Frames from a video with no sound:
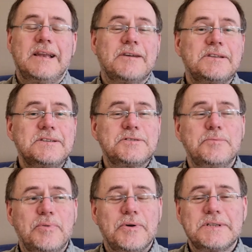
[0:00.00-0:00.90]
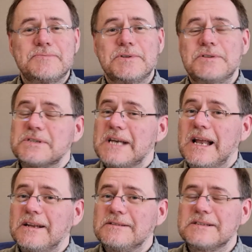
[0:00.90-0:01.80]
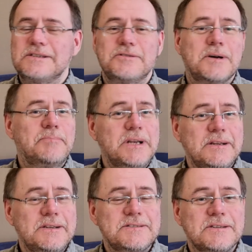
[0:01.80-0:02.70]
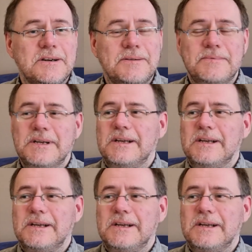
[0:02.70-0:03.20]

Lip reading: Now, these two points, what your talent and your abilities are,